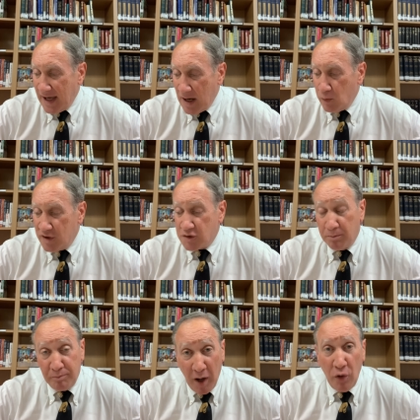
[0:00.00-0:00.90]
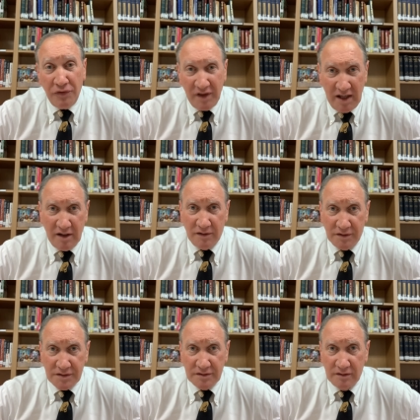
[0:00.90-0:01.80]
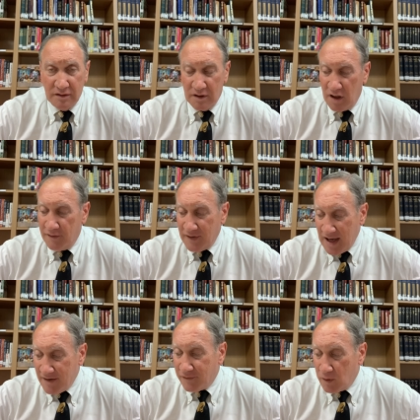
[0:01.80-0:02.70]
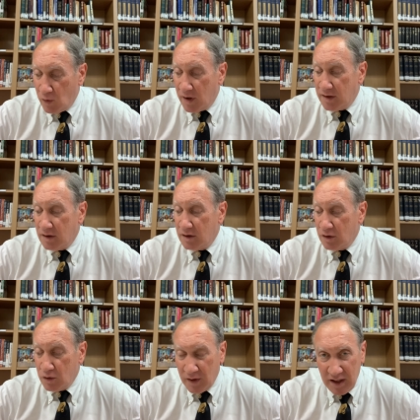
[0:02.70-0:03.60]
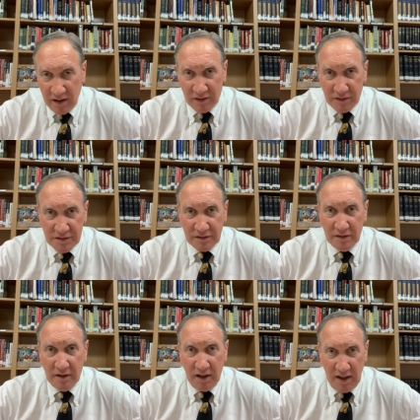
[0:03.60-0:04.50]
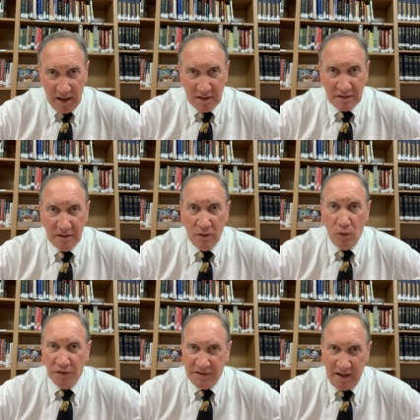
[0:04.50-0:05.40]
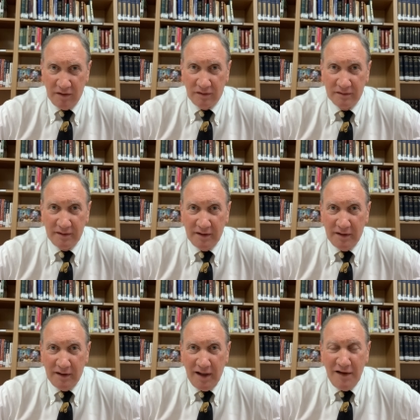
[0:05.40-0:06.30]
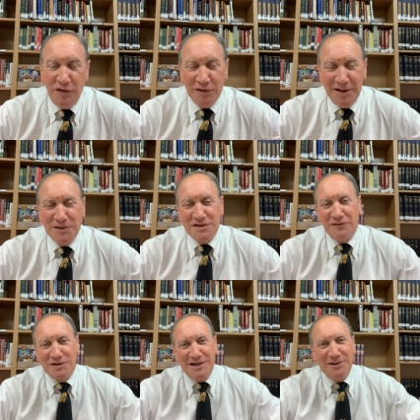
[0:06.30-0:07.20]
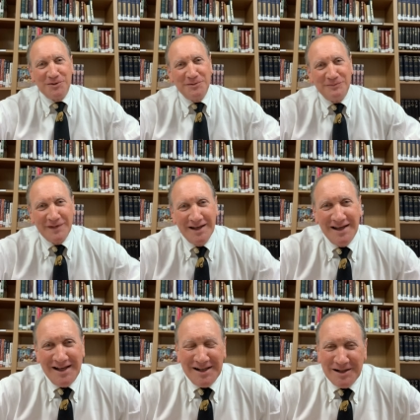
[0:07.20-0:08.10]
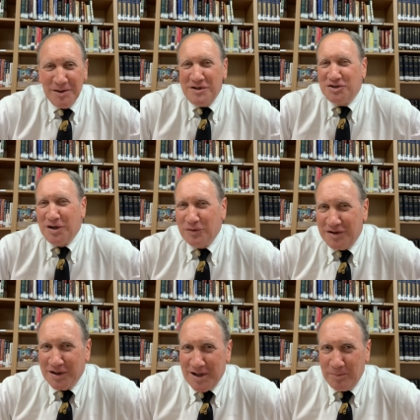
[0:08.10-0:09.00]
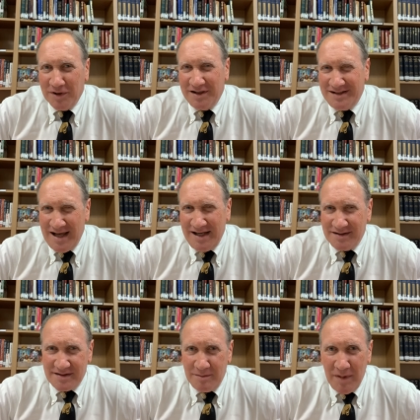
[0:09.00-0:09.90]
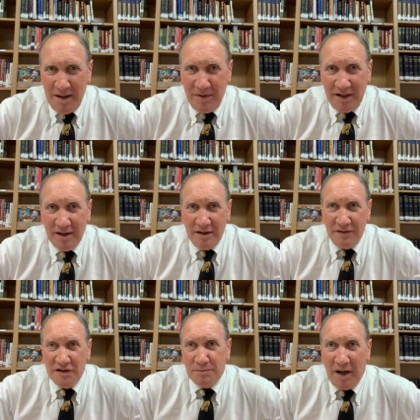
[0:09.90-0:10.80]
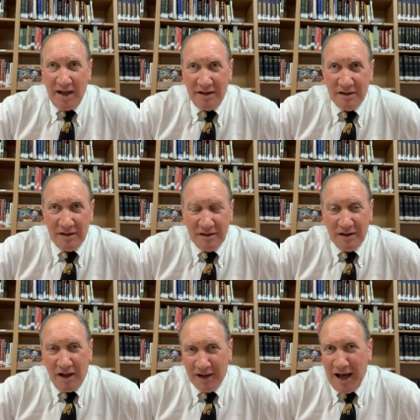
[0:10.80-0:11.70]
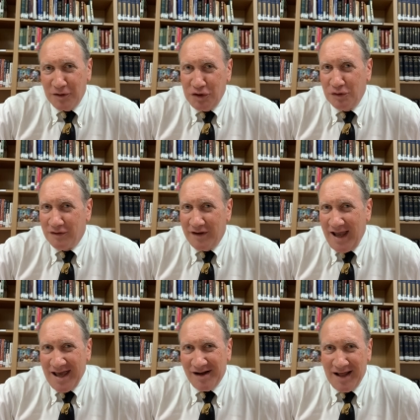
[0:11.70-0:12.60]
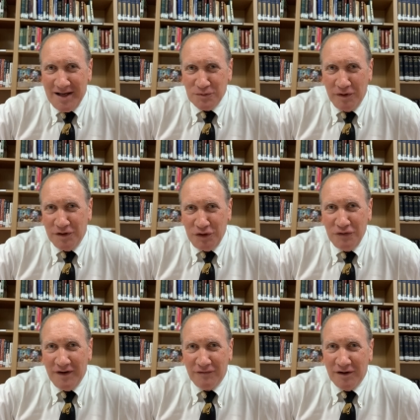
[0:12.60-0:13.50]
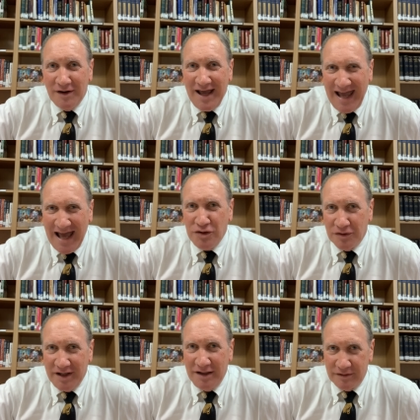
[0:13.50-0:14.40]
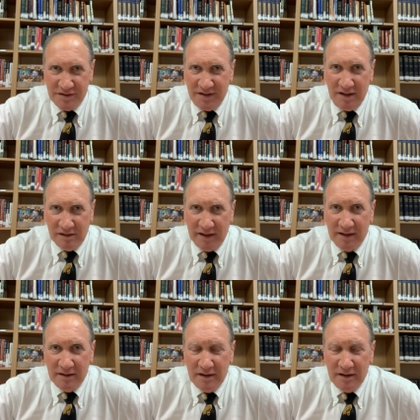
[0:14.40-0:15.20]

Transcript: at which both ears of everyone who hears it will tingle. Have your ears ever tingled? Let me share with you a couple of dates, and maybe this might allow you to analyze whether you've ever had your ears tingling.